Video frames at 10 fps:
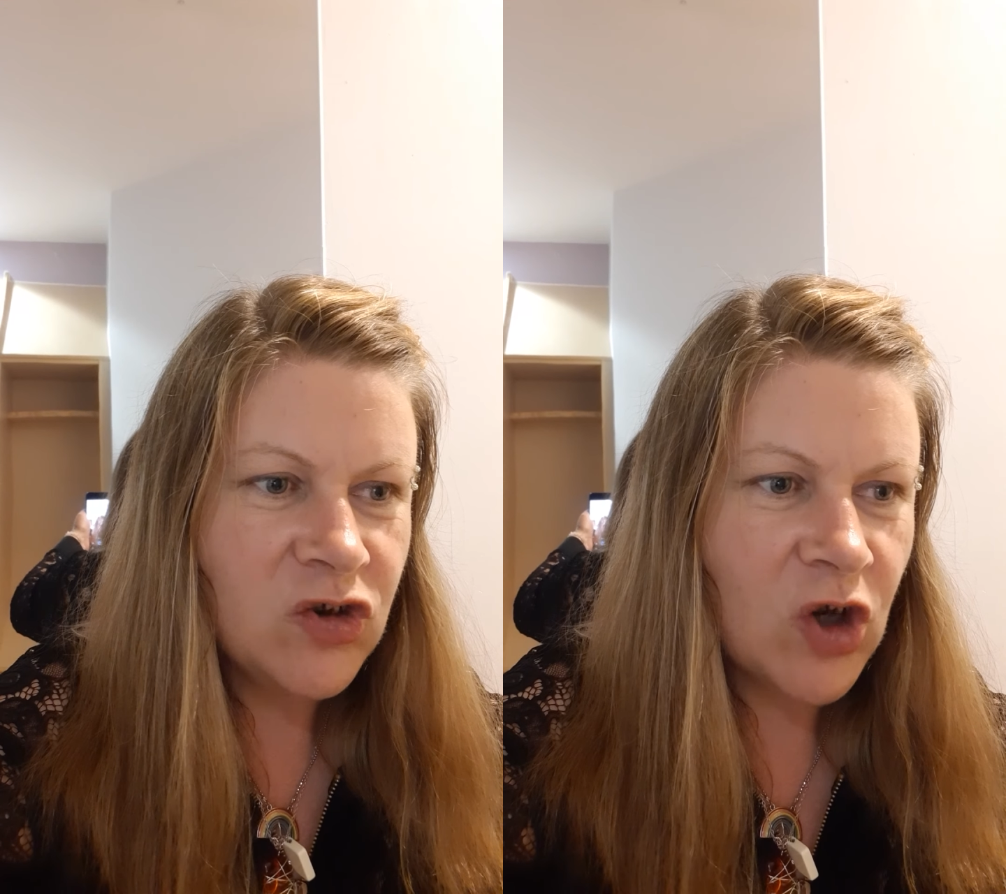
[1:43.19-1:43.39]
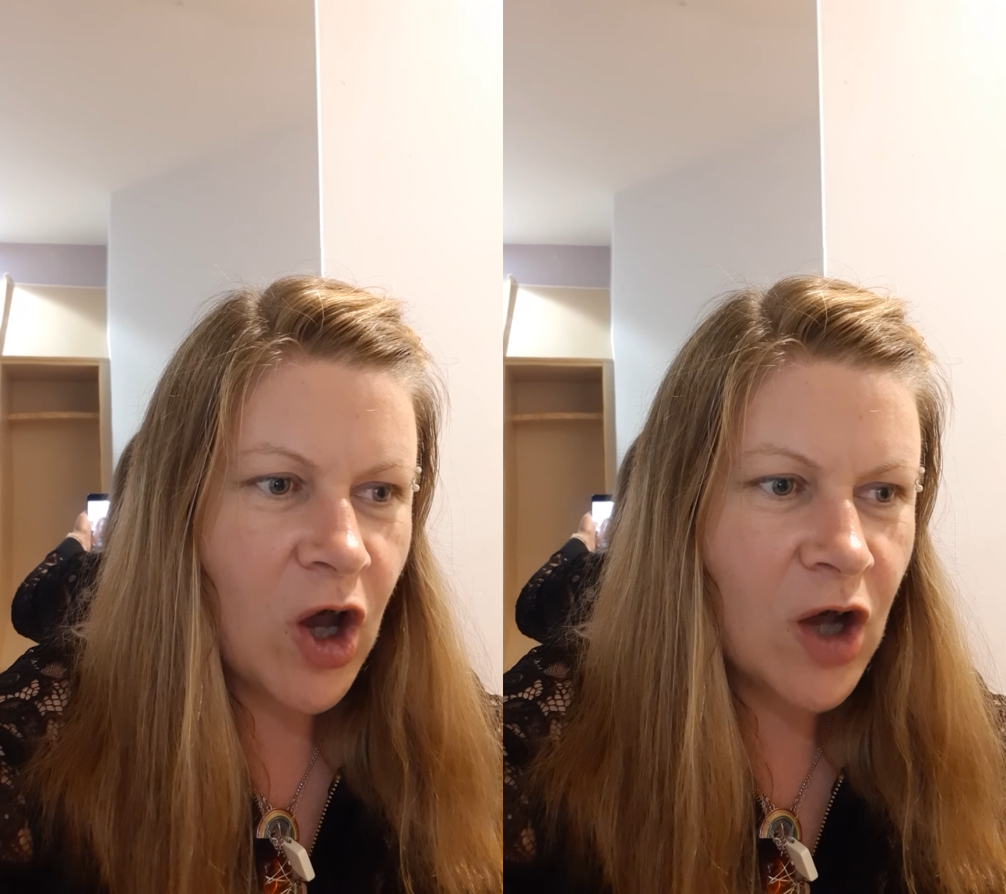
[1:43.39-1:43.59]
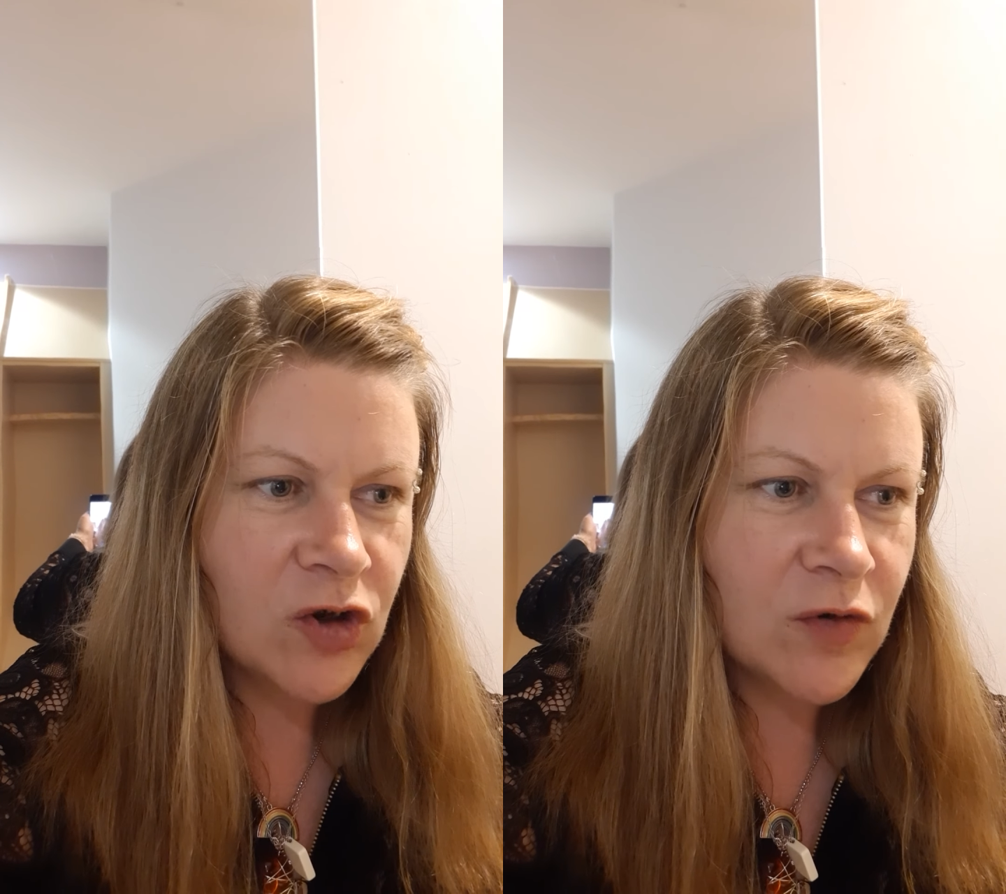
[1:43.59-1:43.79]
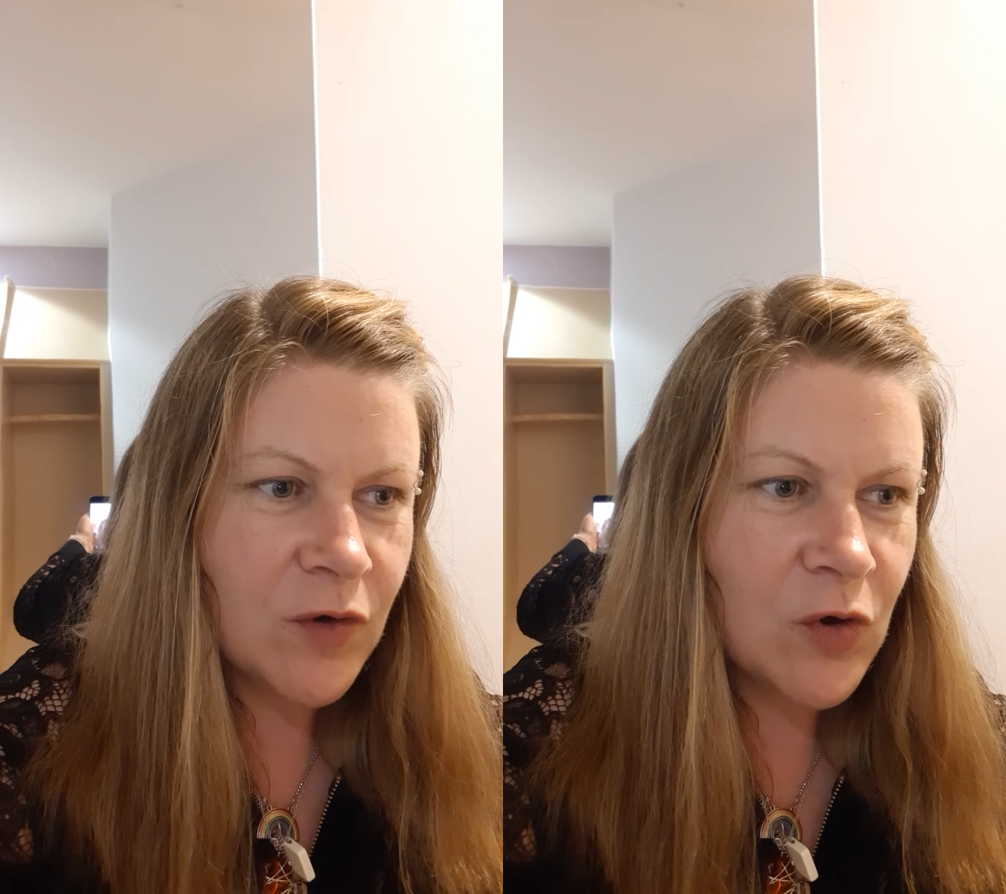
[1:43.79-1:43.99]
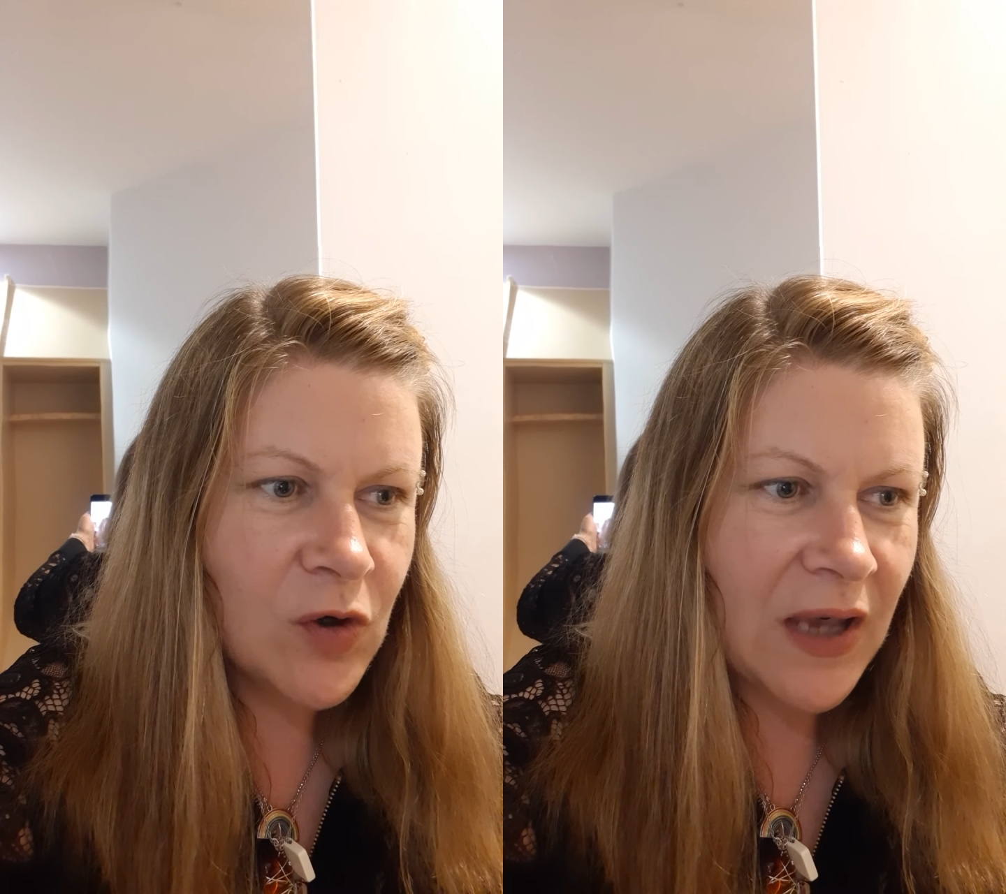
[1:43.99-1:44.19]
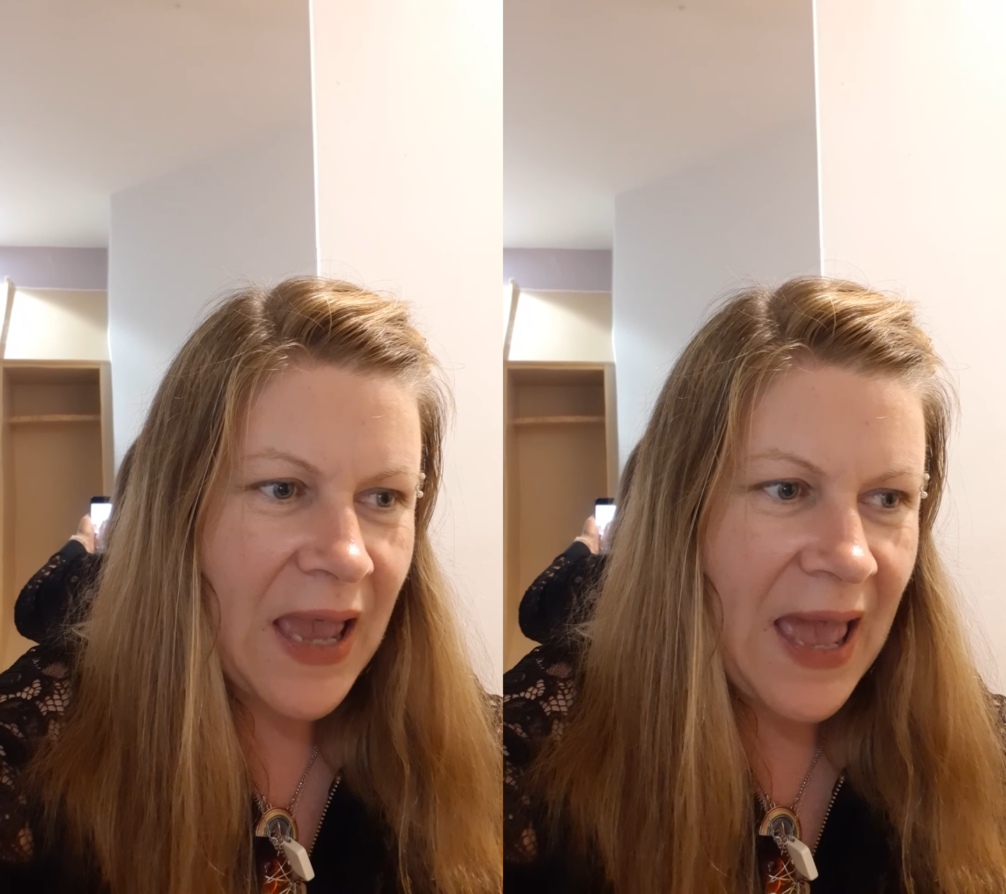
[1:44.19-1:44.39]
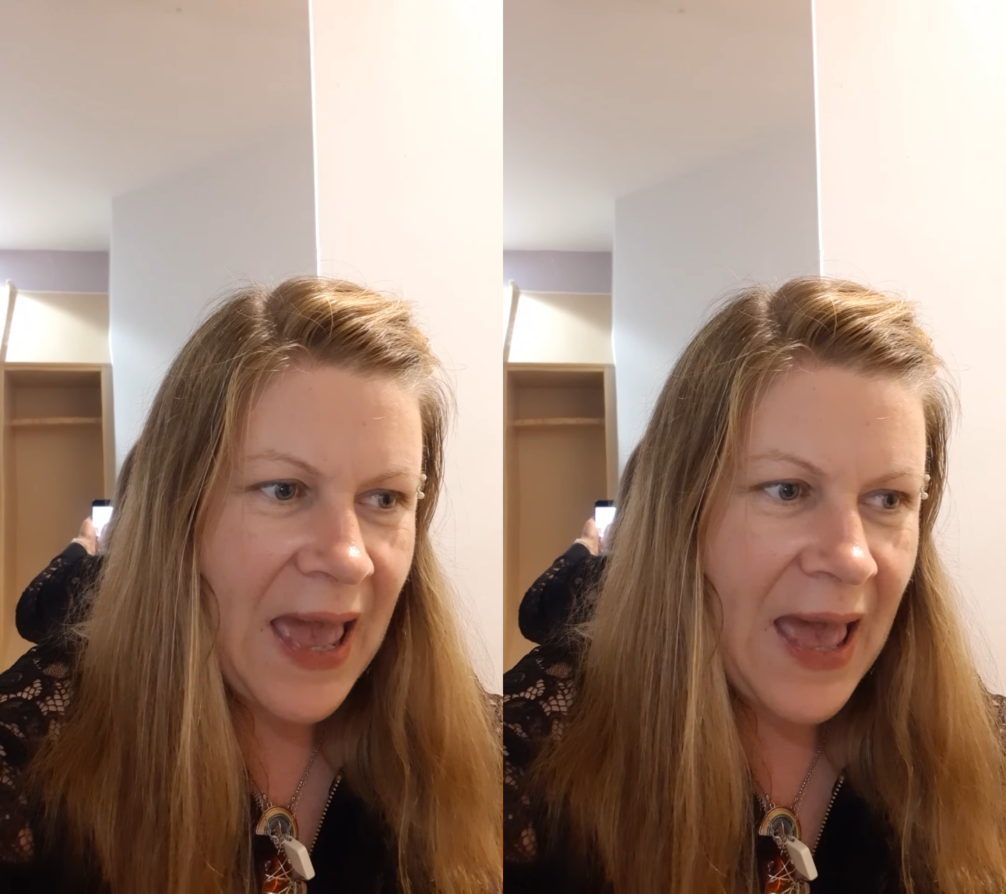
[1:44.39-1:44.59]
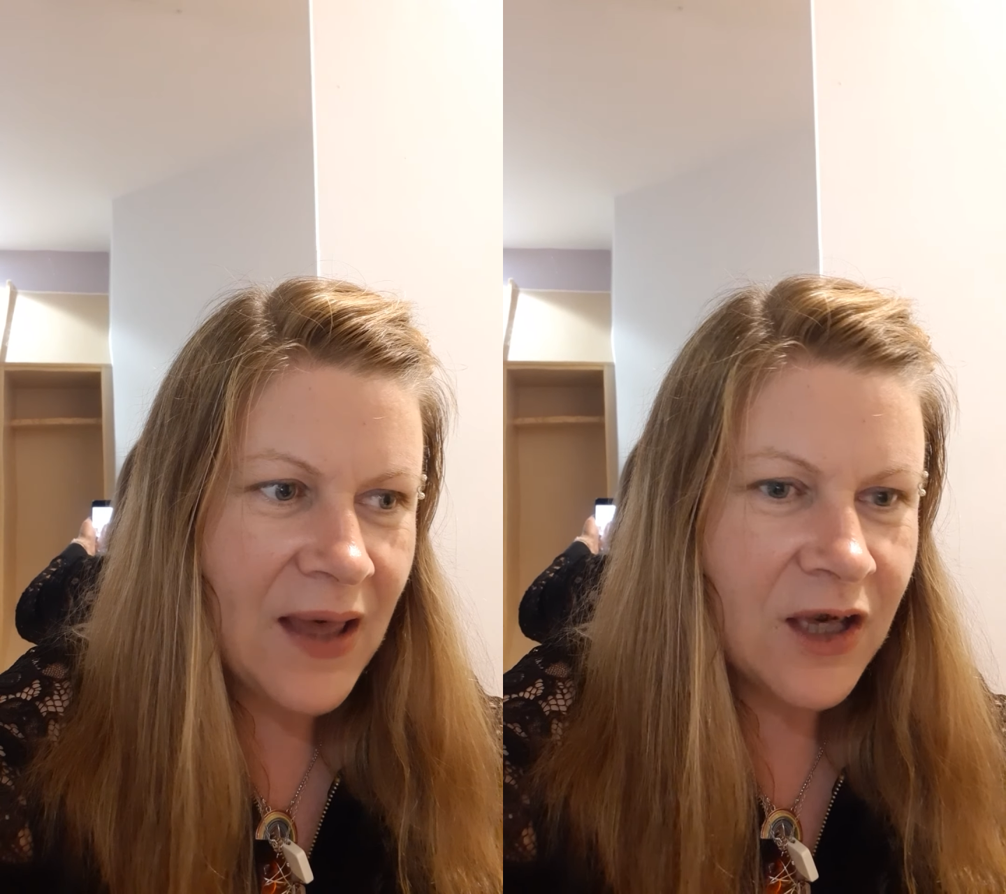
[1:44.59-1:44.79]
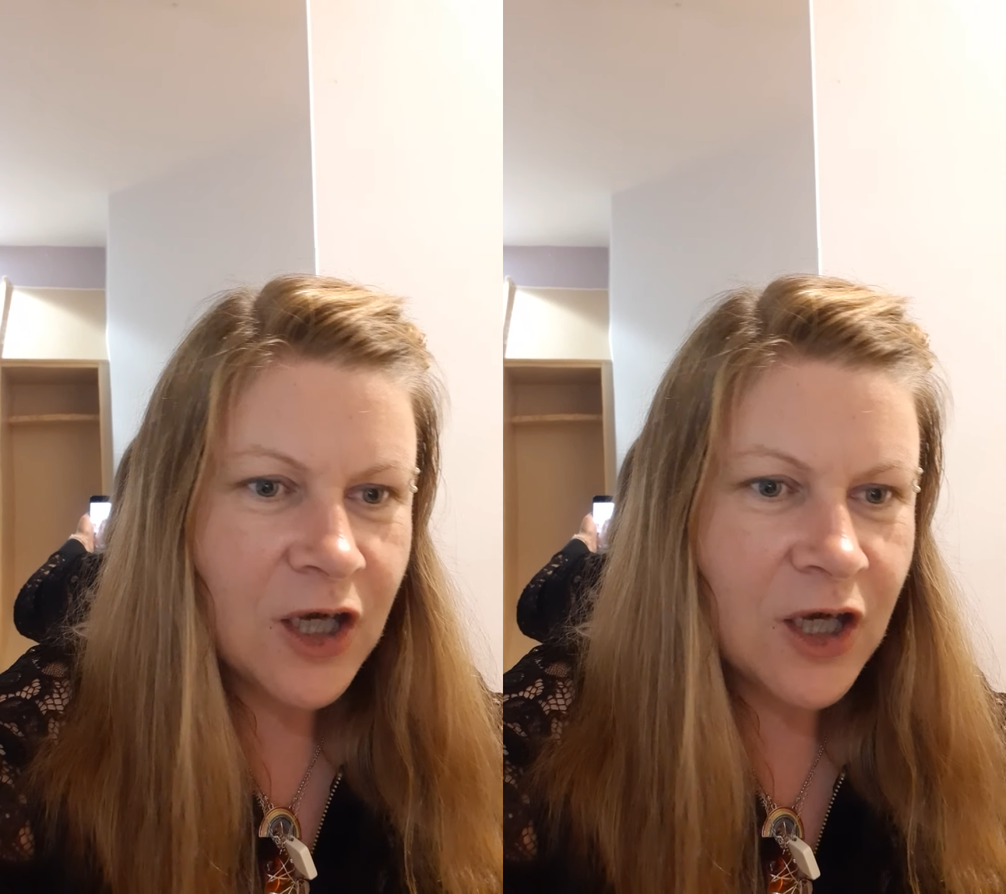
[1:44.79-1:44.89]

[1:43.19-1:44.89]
charge of your care,